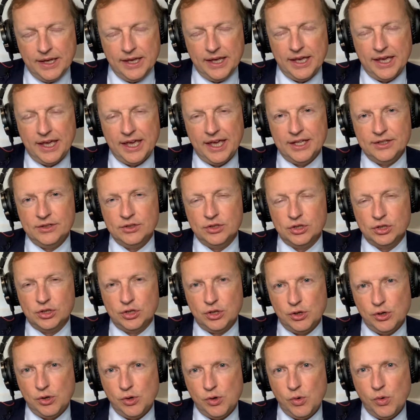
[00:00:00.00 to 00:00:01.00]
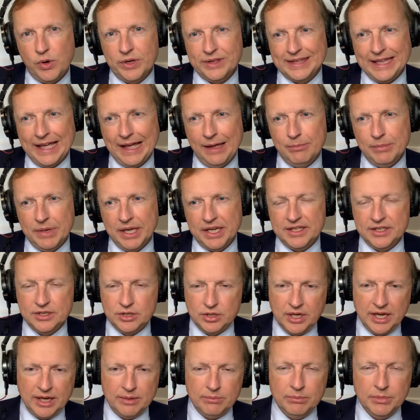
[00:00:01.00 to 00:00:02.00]
And so what that meant is
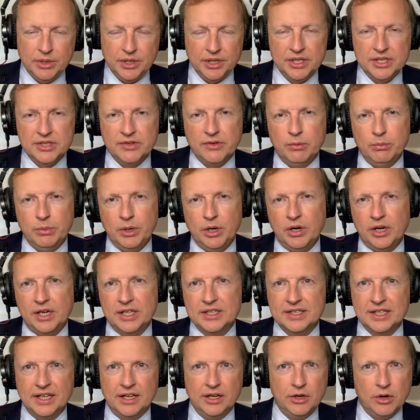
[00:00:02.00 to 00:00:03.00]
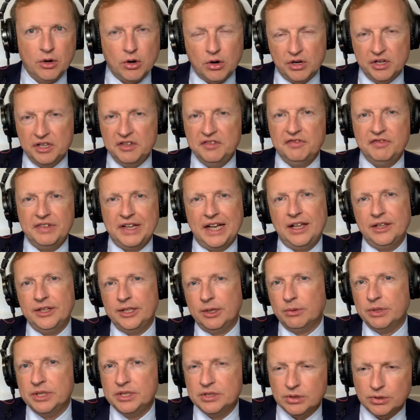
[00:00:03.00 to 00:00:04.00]
you had millions of Americans that had already filed
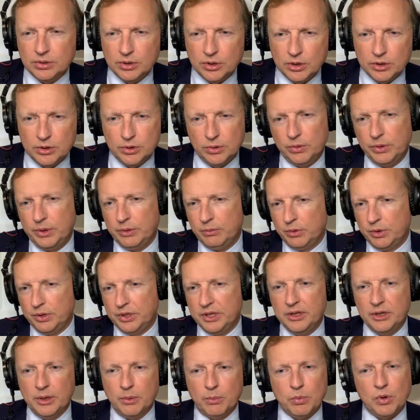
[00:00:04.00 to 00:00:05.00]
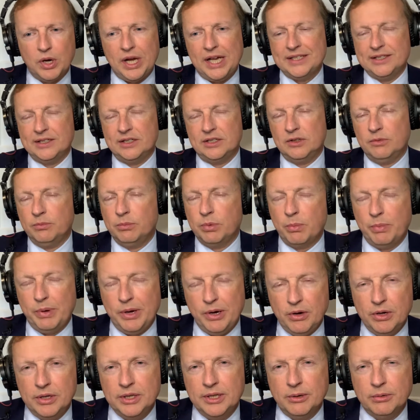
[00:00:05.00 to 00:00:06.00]
their return, or that were in the process of
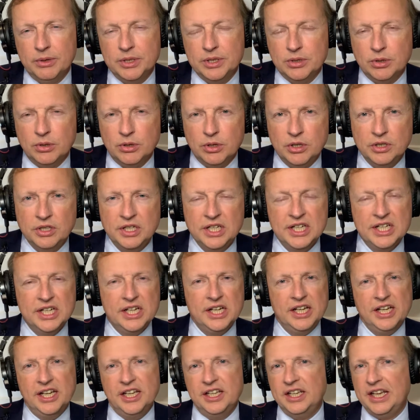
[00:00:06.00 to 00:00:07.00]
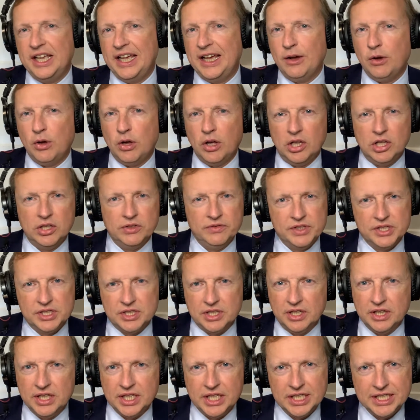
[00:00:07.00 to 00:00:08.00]
preparing their return, and now all of a
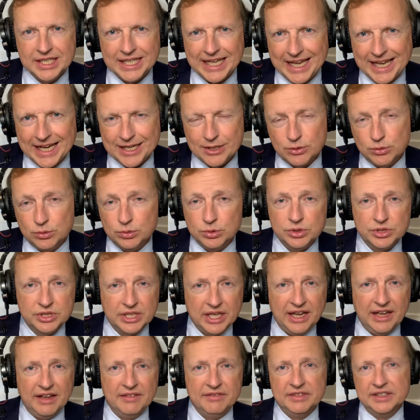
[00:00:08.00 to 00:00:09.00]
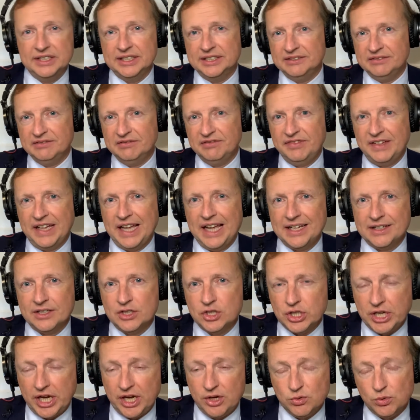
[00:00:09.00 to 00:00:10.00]
sudden the tax rules have in fact
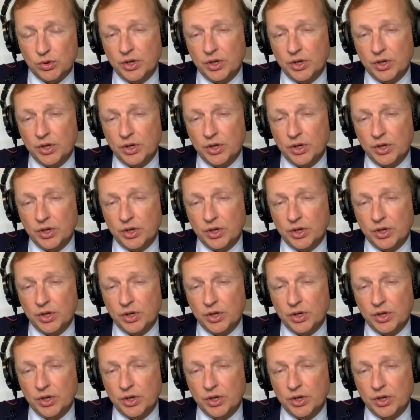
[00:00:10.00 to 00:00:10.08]
changed.